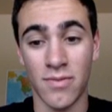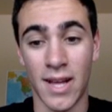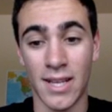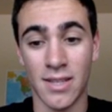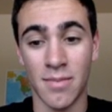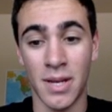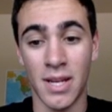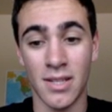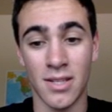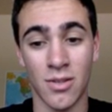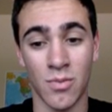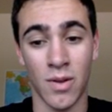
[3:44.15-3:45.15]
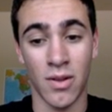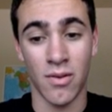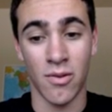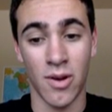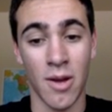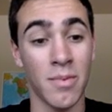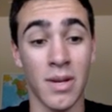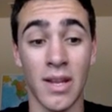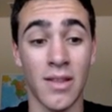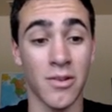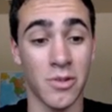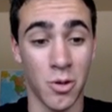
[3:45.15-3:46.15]
Flaccid penises withering away
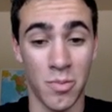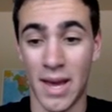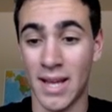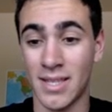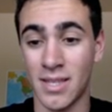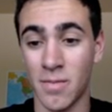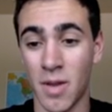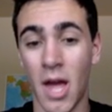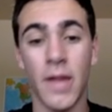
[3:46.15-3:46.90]
beneath their suit pants.